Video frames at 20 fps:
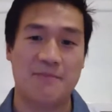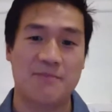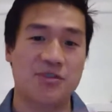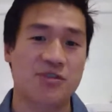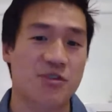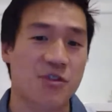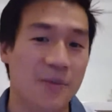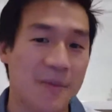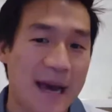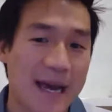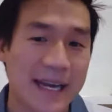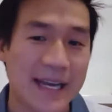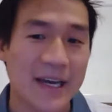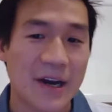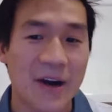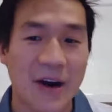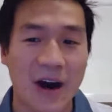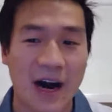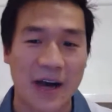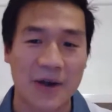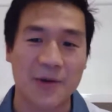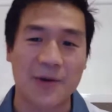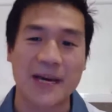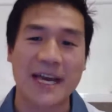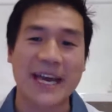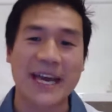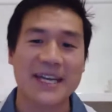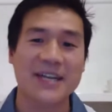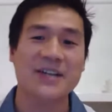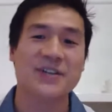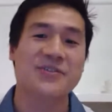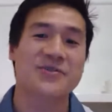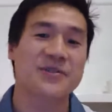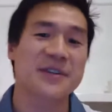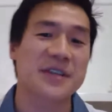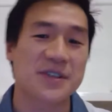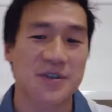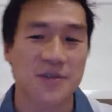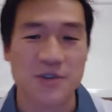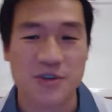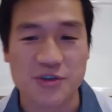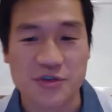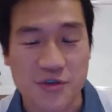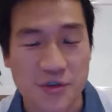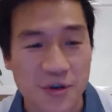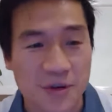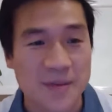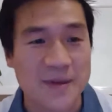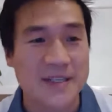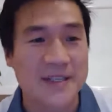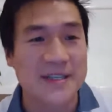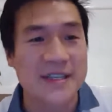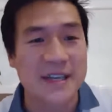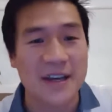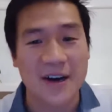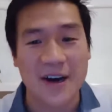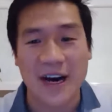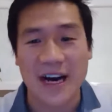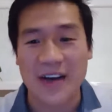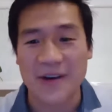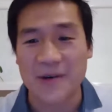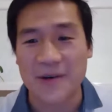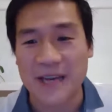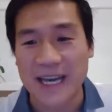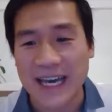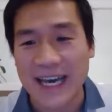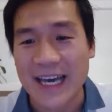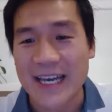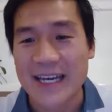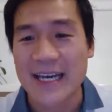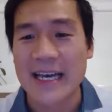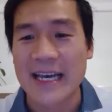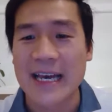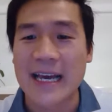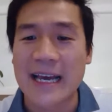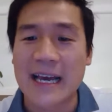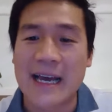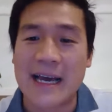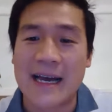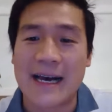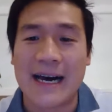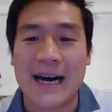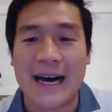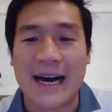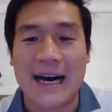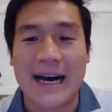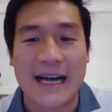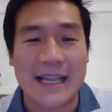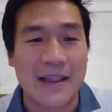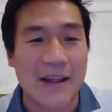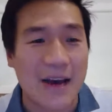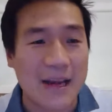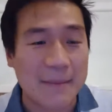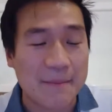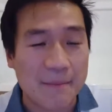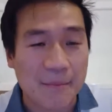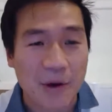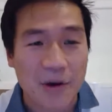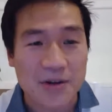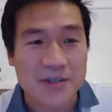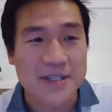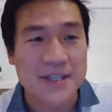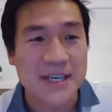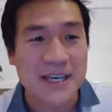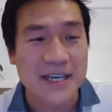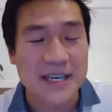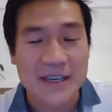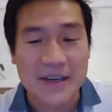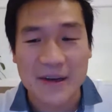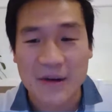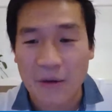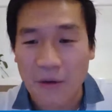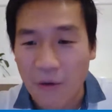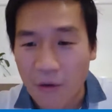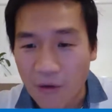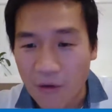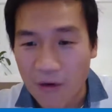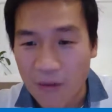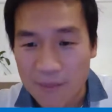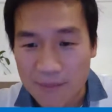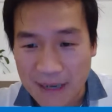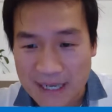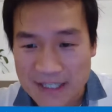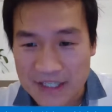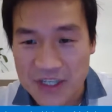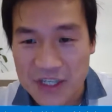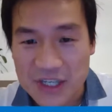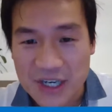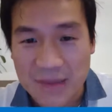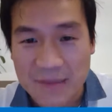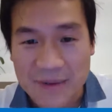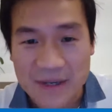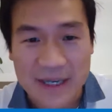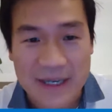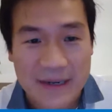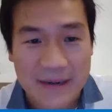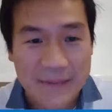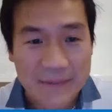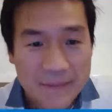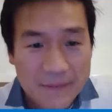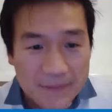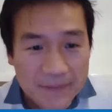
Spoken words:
traumatic eye or head injuries or trauma to the eye or head, like boxing or bungee jumping.